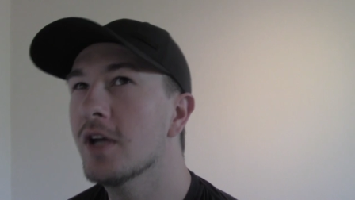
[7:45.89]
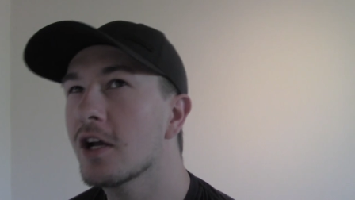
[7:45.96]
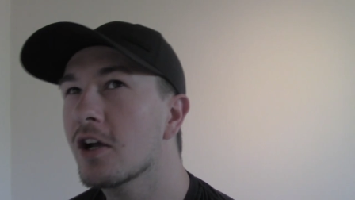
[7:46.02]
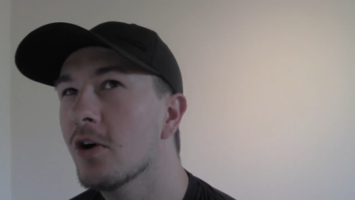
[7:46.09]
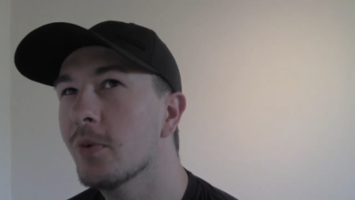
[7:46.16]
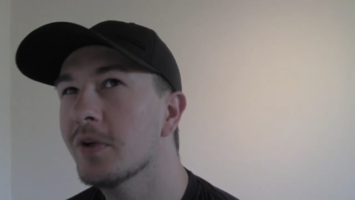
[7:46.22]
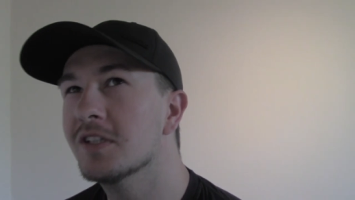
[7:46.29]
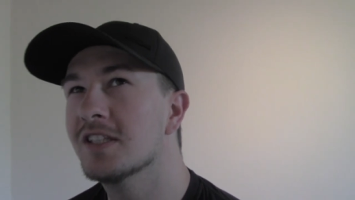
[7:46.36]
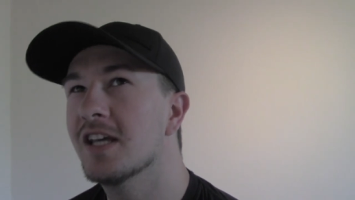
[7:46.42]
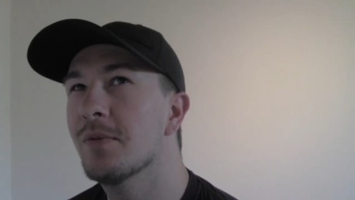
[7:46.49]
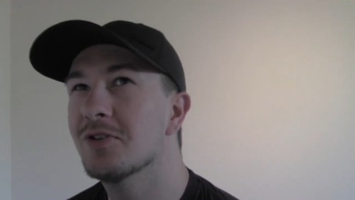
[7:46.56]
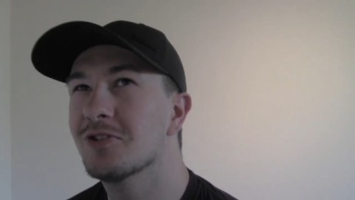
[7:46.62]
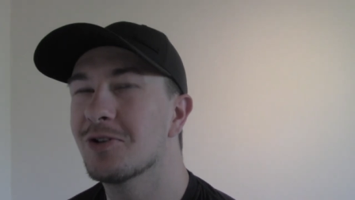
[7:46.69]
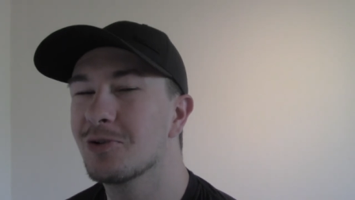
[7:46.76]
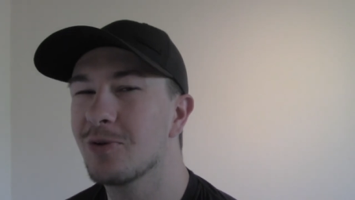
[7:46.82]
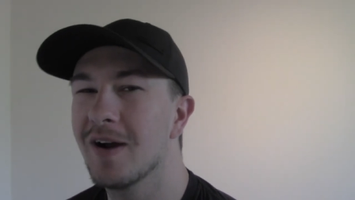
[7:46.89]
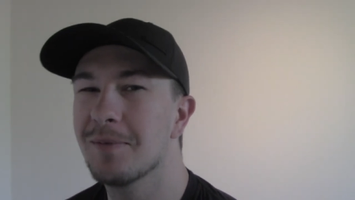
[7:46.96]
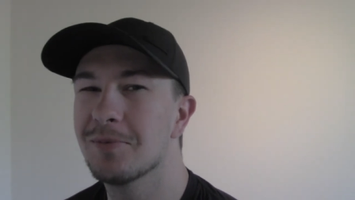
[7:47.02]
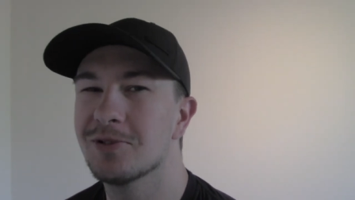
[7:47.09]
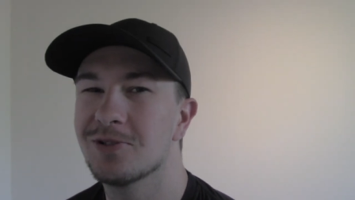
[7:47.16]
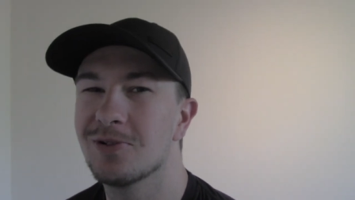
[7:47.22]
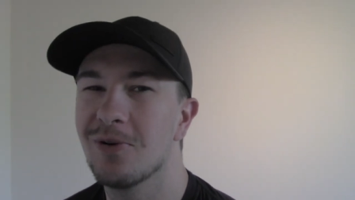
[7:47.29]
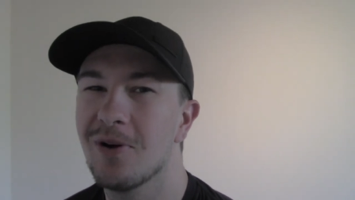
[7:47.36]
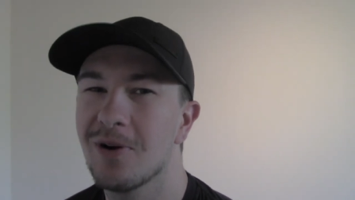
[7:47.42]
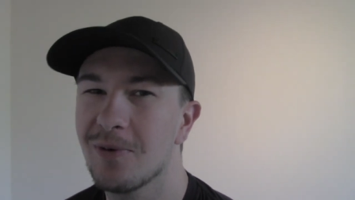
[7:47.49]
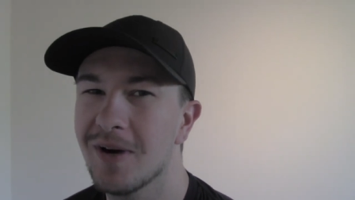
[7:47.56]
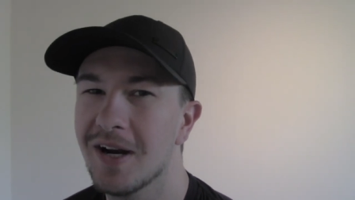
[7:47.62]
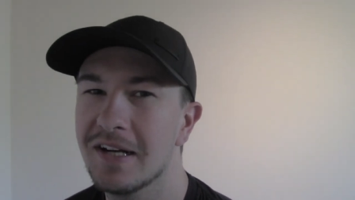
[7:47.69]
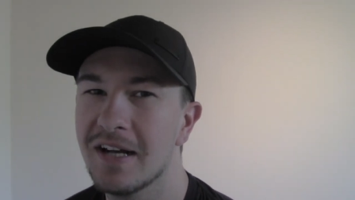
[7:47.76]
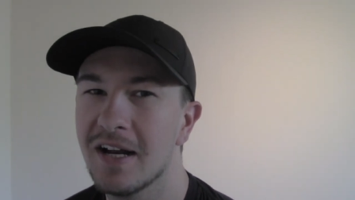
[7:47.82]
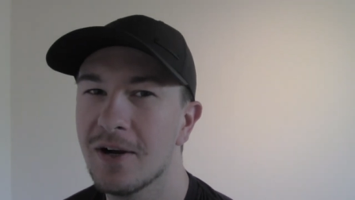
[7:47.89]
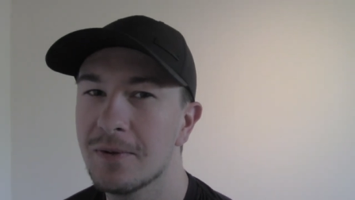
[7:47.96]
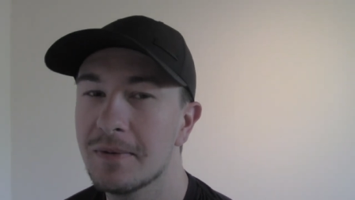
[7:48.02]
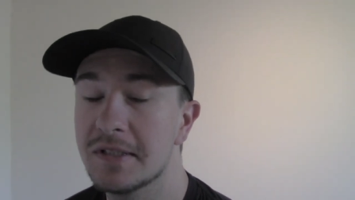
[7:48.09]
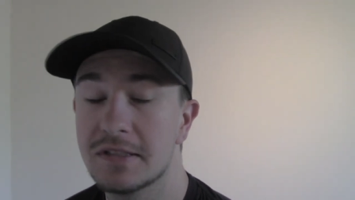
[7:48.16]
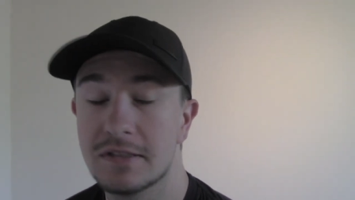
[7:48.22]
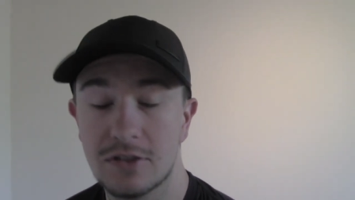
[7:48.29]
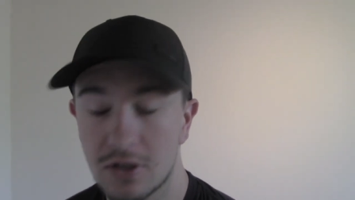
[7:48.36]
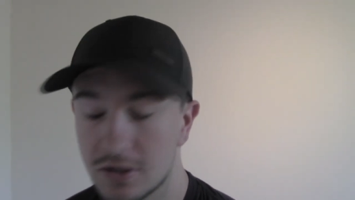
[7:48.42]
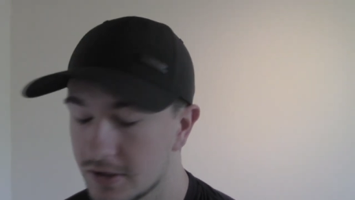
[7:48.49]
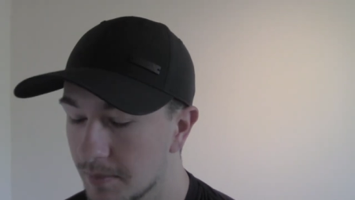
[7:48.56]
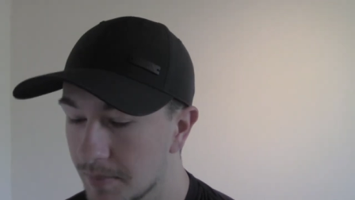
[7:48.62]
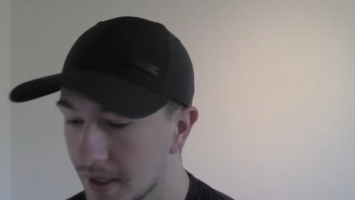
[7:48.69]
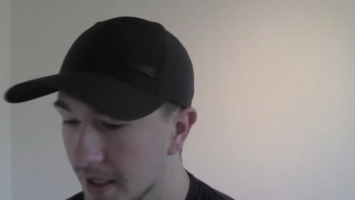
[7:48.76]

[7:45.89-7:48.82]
we are going seven subscribers strong right now. It's just the